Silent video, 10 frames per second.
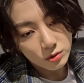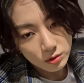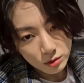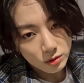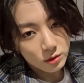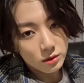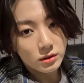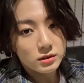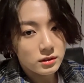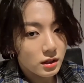be
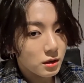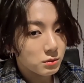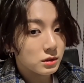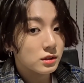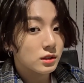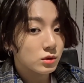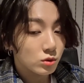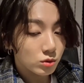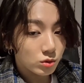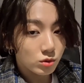themselves.
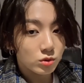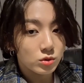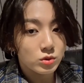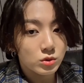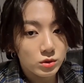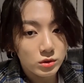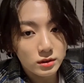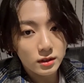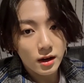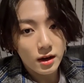I know Jungkook
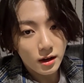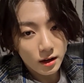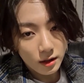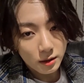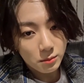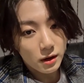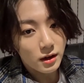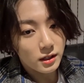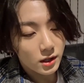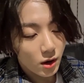loves makeup,
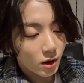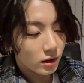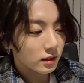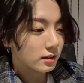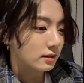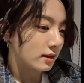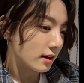so he do